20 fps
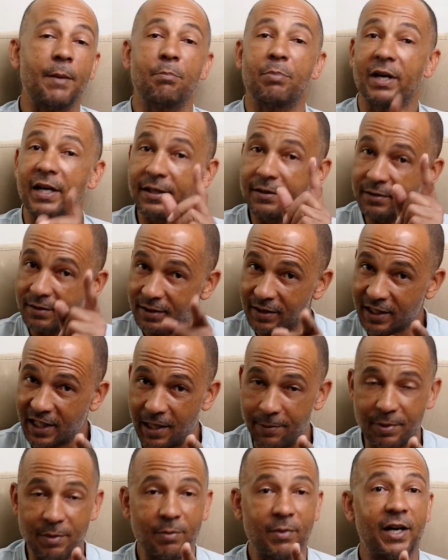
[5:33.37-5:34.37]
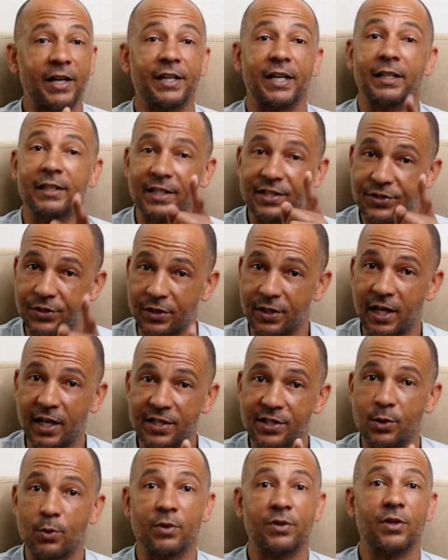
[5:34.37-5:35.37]
But keep in mind, at least they're
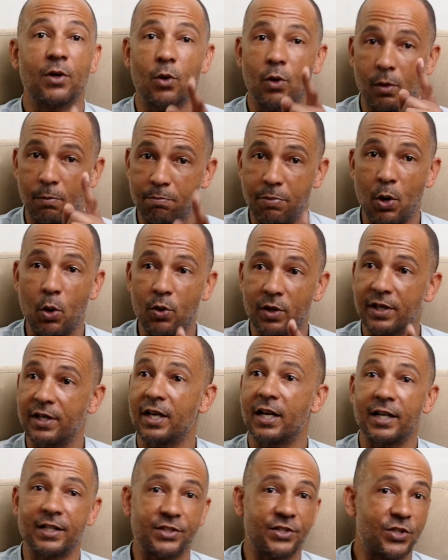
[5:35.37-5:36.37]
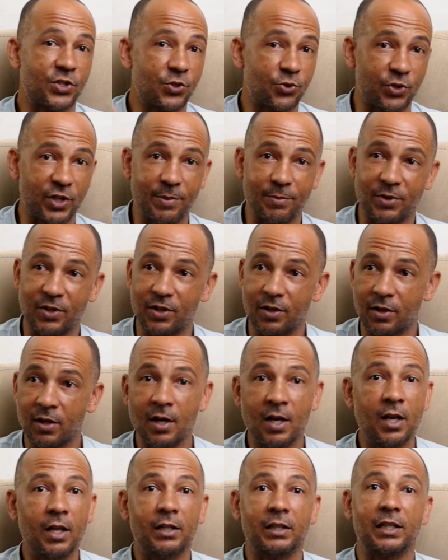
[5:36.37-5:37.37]
not doing the whole polka dot streamer
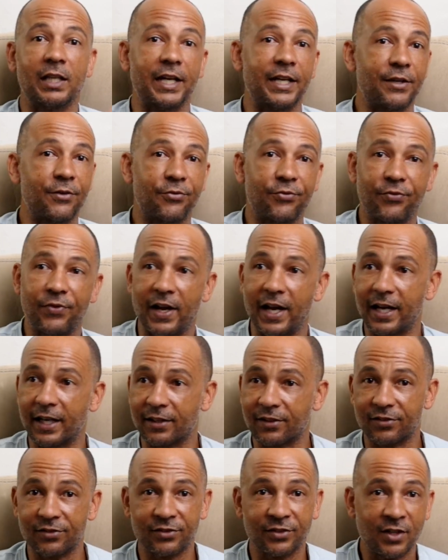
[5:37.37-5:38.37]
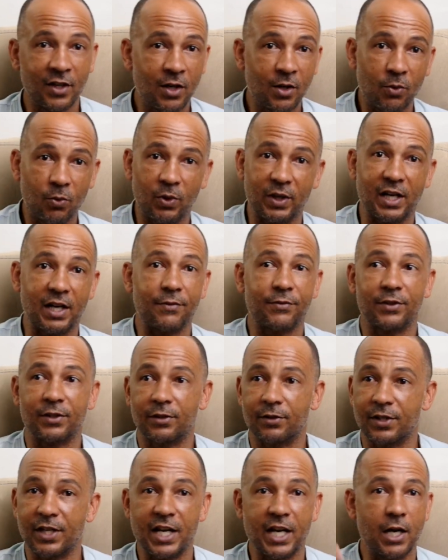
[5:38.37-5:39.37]
light effects,
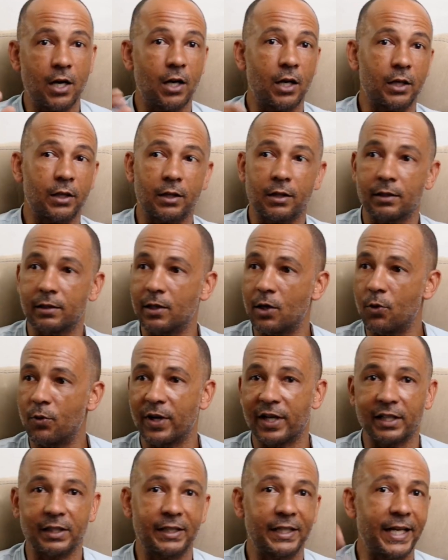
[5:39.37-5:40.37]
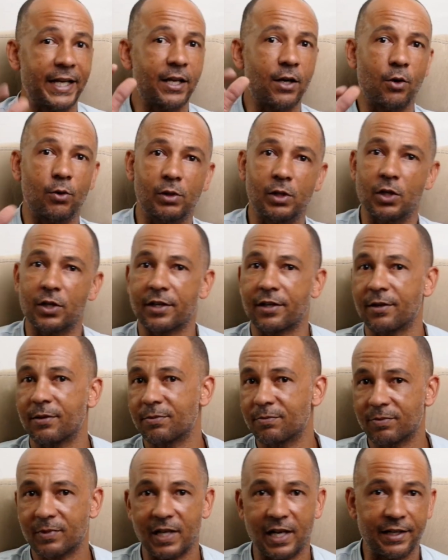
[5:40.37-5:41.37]
whatever neon glowing Lego
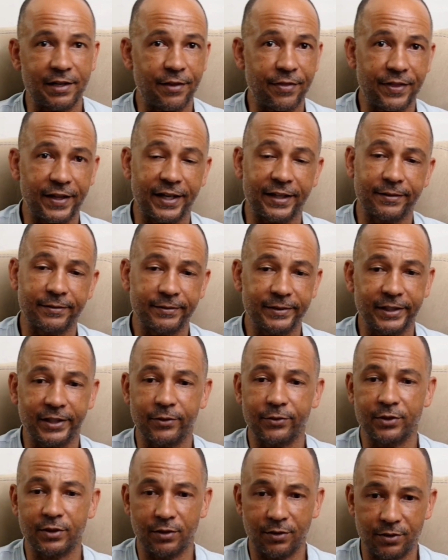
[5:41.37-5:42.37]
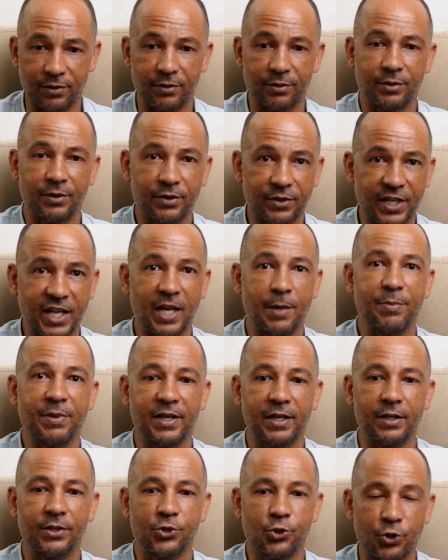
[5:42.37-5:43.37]
look kind of thing. You know, they're
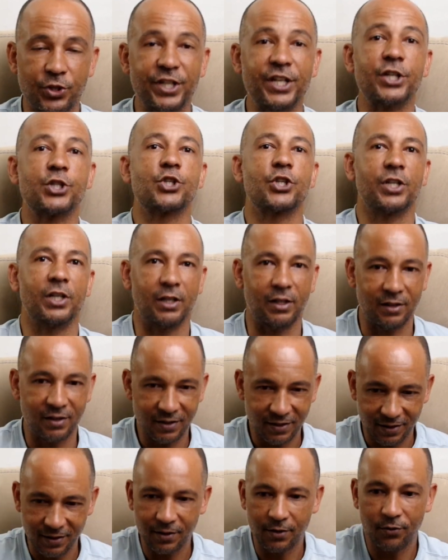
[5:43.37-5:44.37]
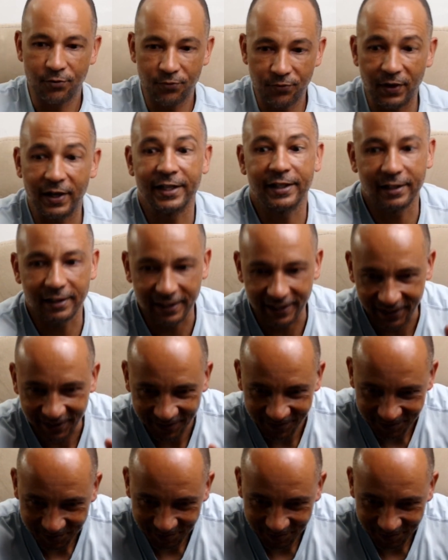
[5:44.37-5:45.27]
keeping it traditional, finally.